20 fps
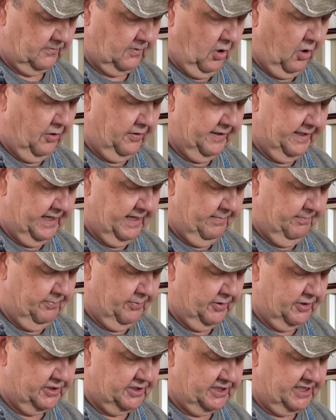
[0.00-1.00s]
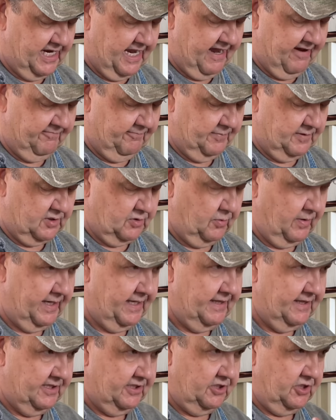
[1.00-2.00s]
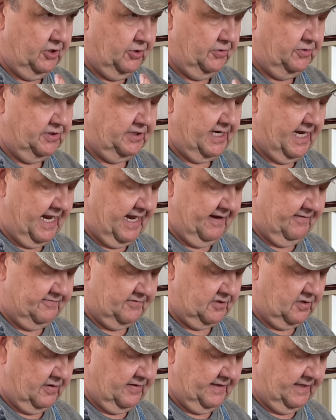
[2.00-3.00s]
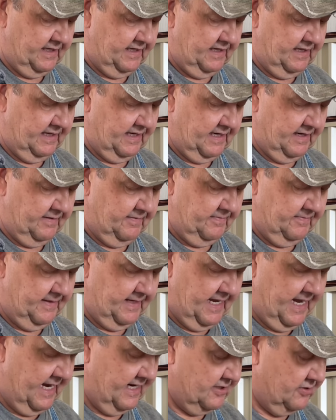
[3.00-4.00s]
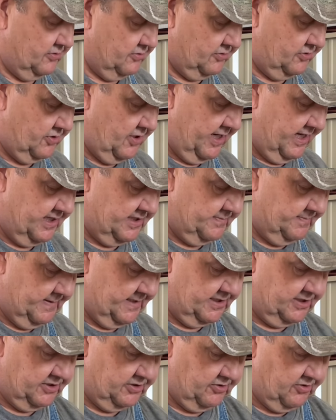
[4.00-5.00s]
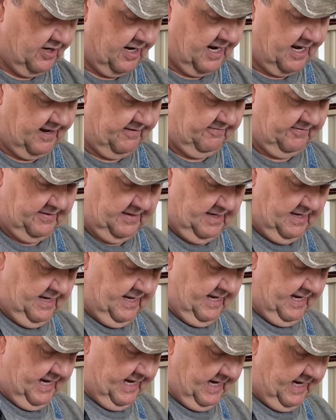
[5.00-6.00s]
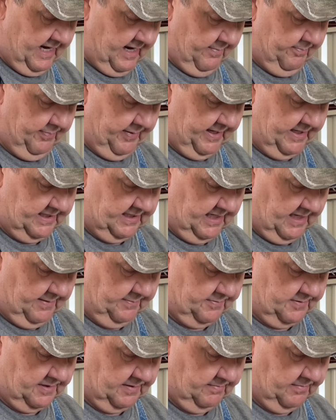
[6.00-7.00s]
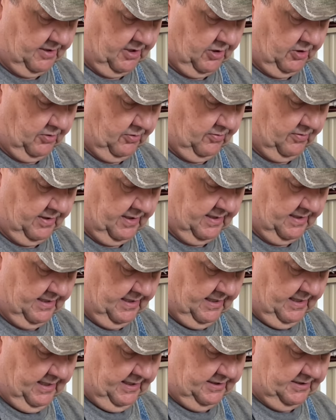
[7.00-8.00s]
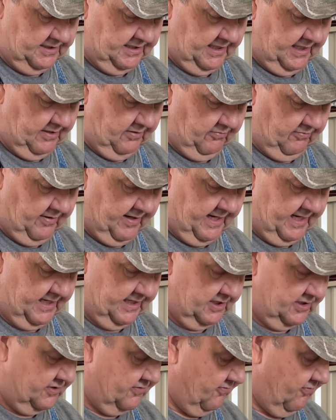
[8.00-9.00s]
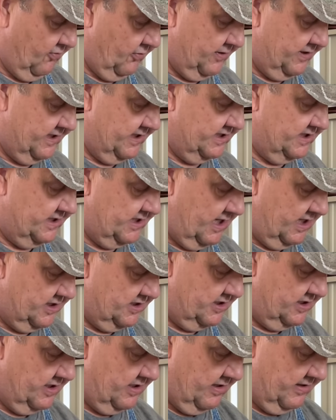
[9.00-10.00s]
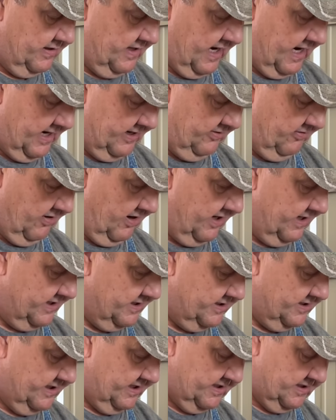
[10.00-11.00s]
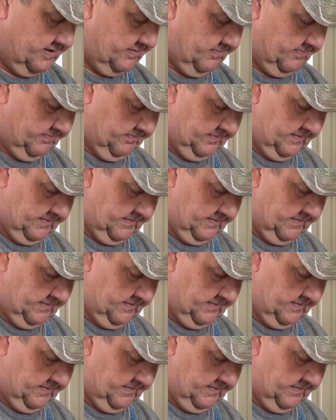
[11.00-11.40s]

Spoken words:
on the input shaft, between the two shafts on the actual transmission drive, and I picked up some new seal rings for the suction on the hydraulic system.